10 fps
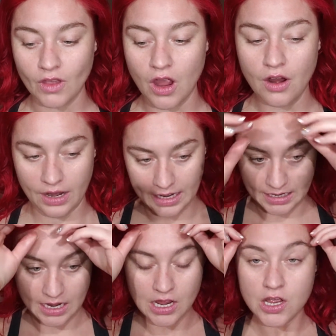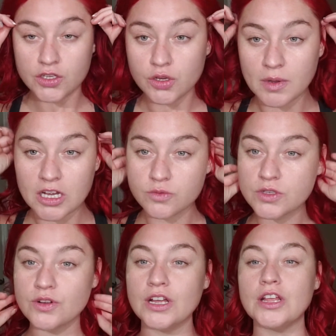All right, so because we're
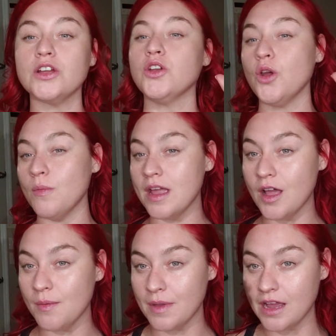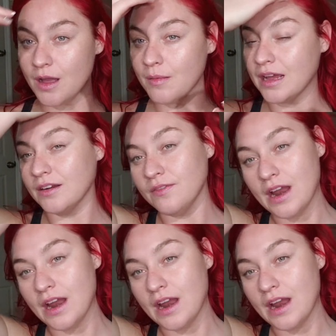doing like a no makeup kind of